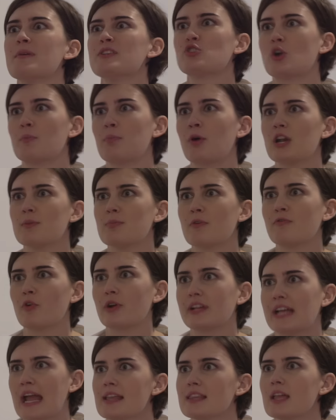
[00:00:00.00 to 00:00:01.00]
been to a party
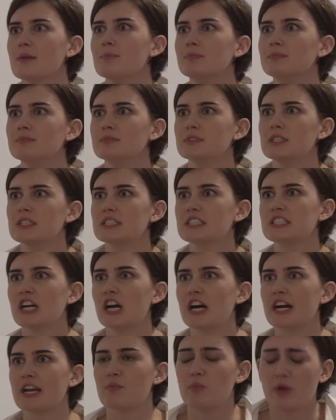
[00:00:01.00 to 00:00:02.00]
before, Caleb.
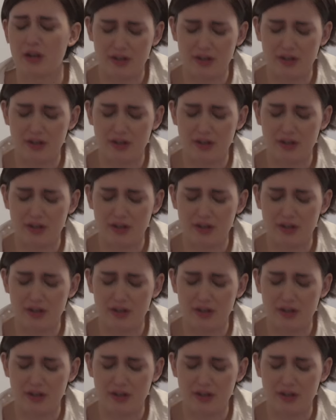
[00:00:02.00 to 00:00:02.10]
God, I'm